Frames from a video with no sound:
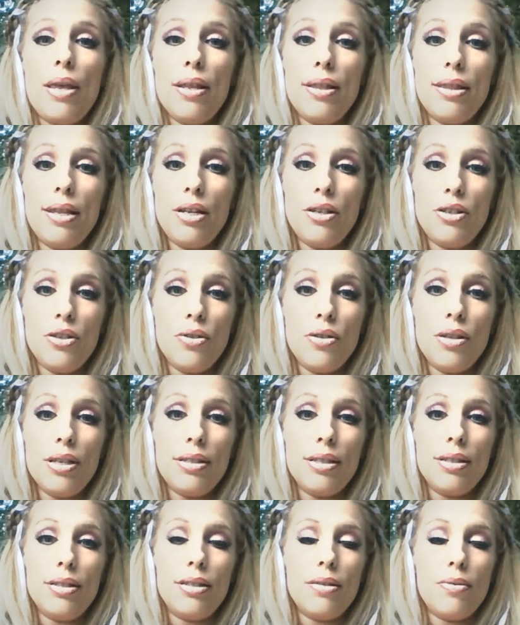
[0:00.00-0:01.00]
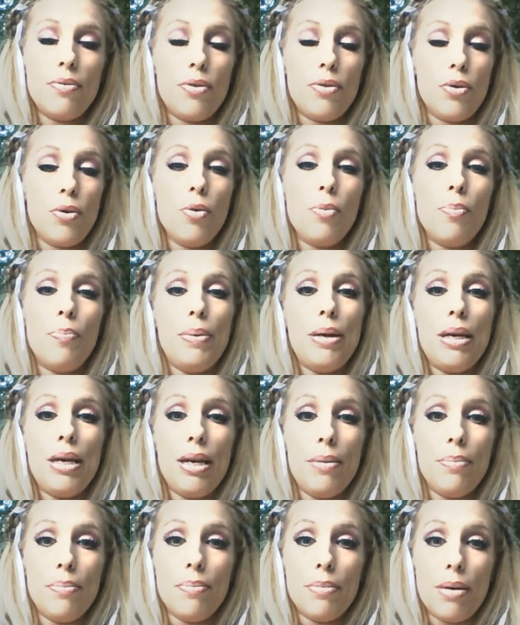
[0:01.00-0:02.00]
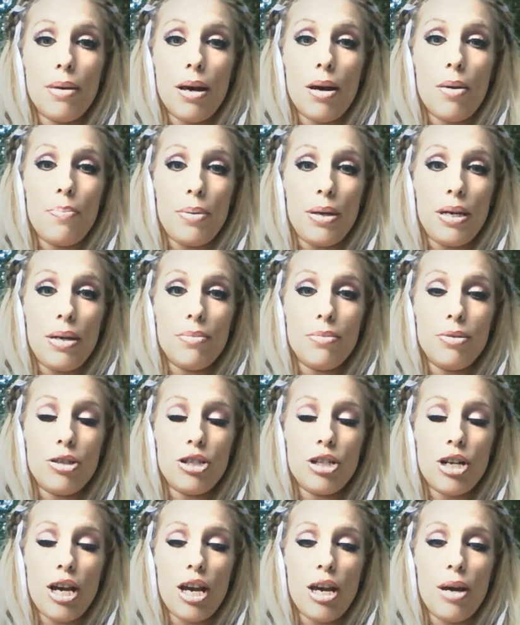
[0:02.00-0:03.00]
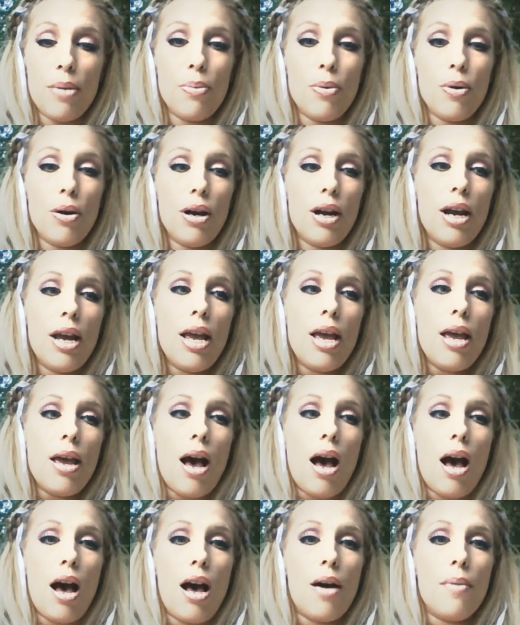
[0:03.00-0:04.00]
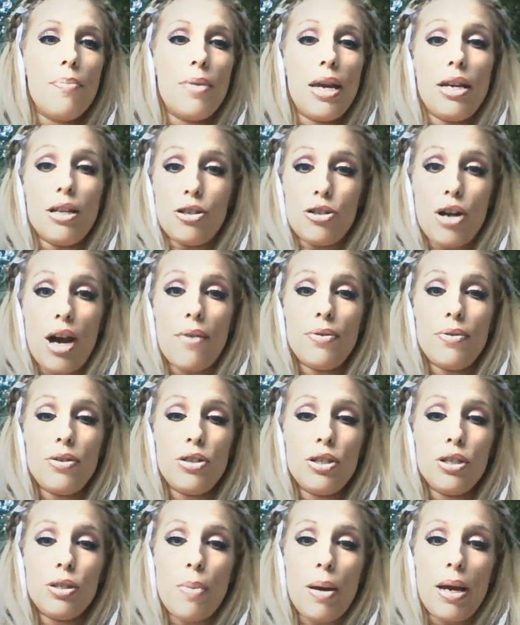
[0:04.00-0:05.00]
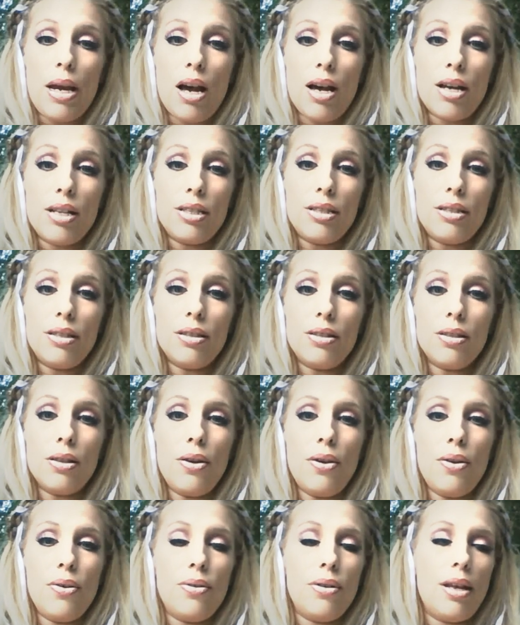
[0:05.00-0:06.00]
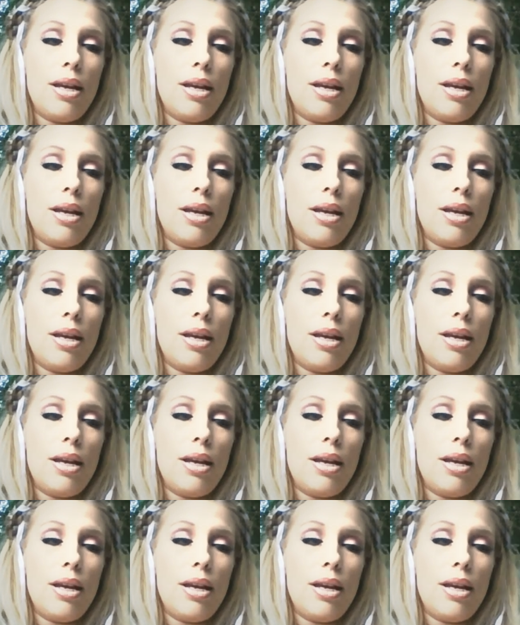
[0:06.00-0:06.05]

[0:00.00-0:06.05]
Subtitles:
that they do this is through a beam ship, or they can travel just by consciousness alone.